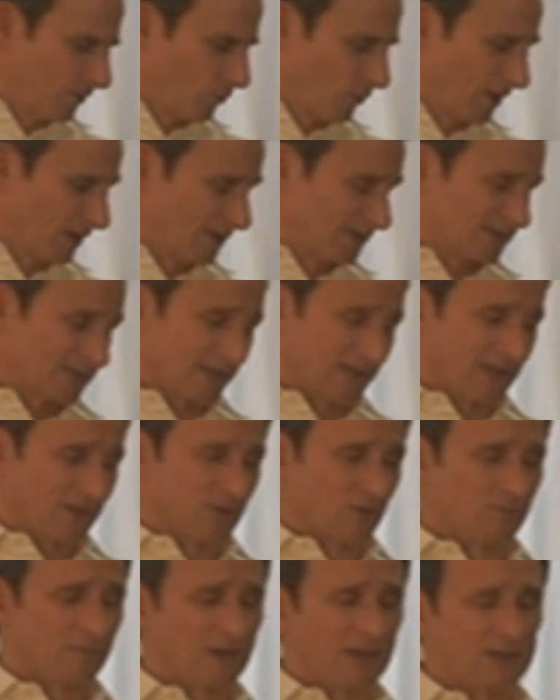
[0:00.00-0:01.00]
Or another
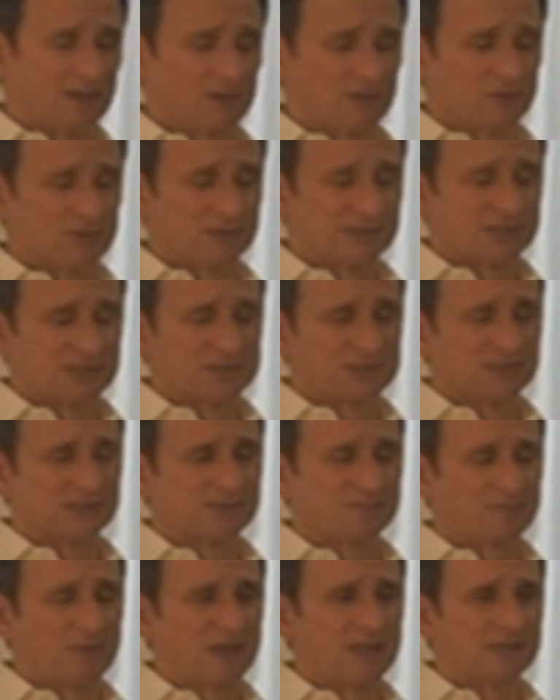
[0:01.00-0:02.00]
way to say that you're making your
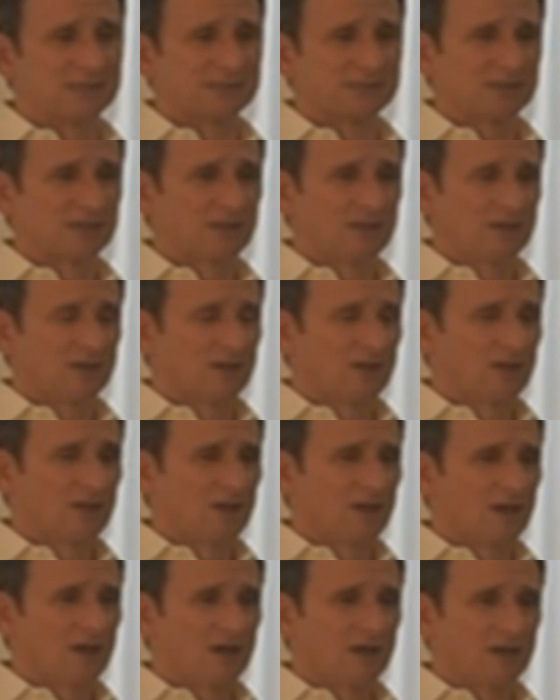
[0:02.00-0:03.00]
decisions based
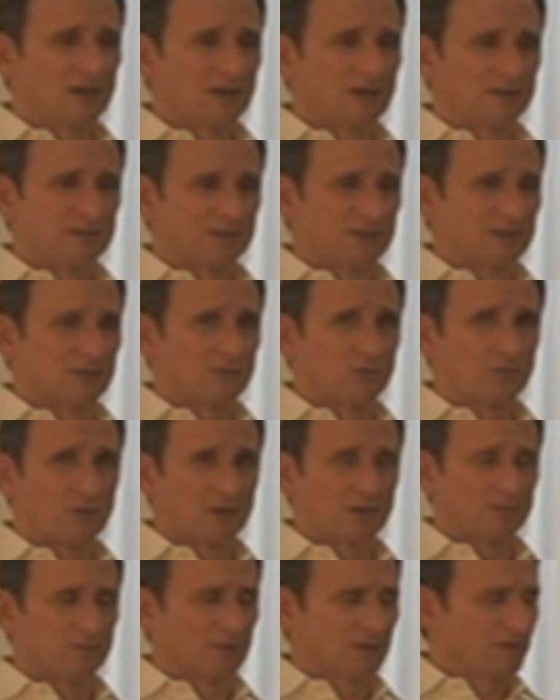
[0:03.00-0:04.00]

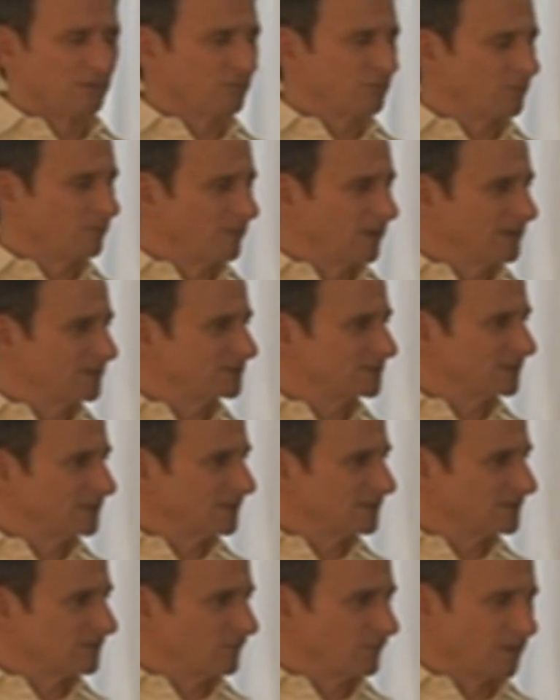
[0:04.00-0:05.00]
on the incredible
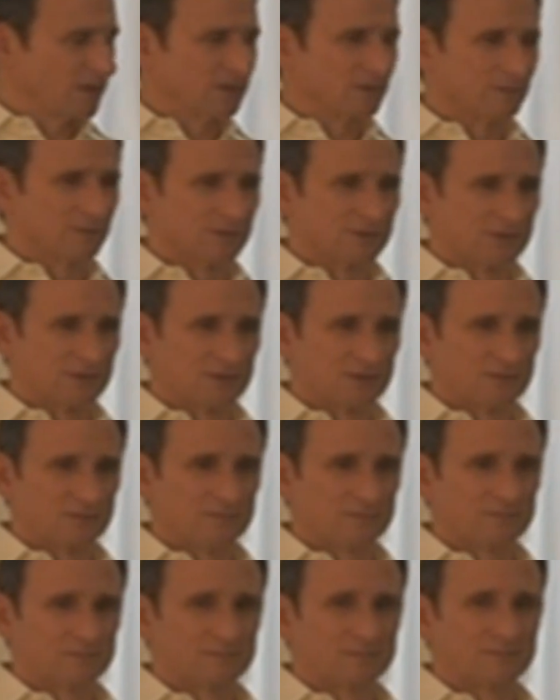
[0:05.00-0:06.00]
information that's available
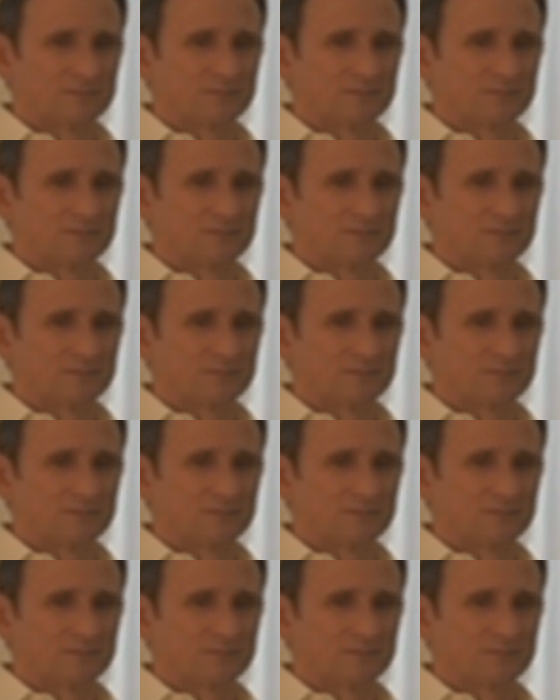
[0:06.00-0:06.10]
to you.